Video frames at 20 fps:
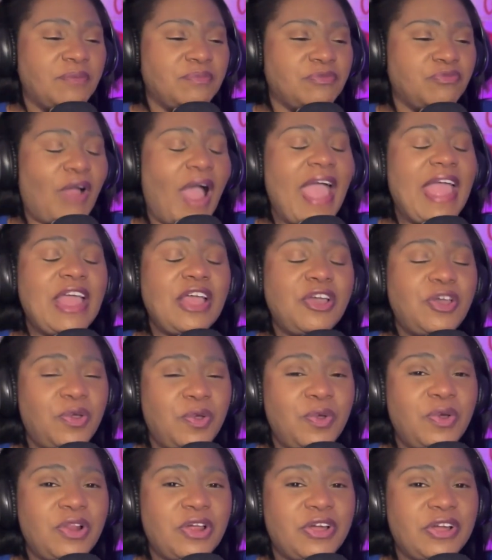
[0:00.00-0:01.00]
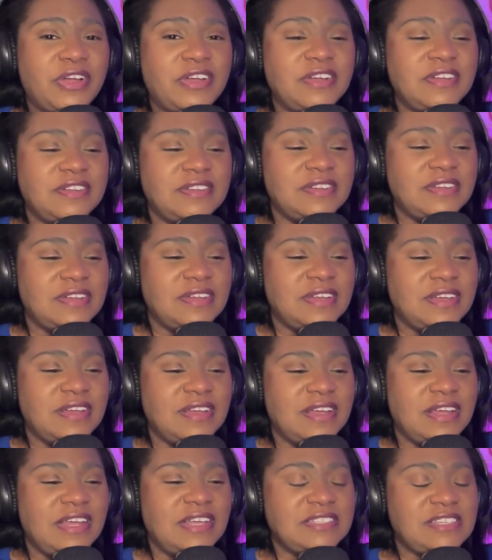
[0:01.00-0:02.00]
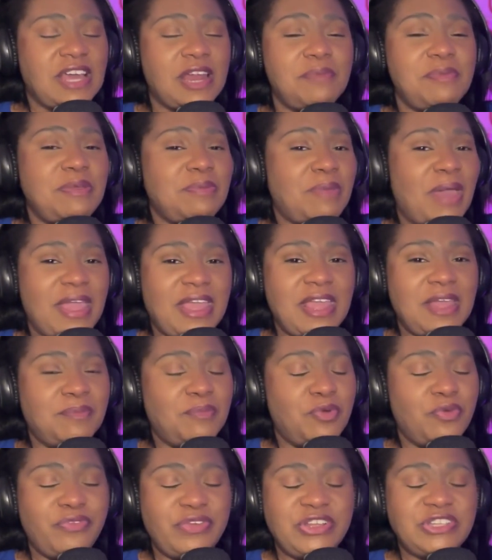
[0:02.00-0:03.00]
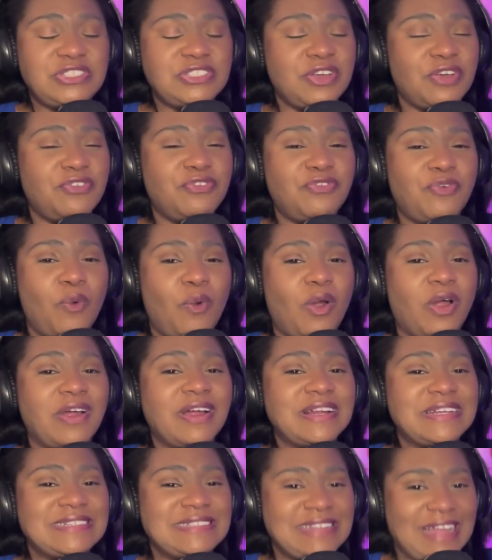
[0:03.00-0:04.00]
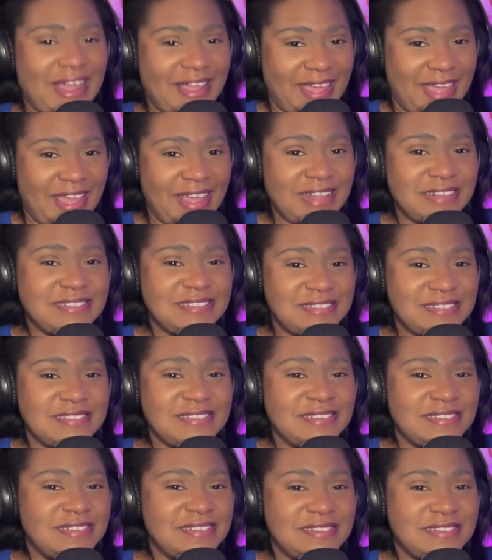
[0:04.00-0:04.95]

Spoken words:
Ryan Coogler is going to be making movies for decades.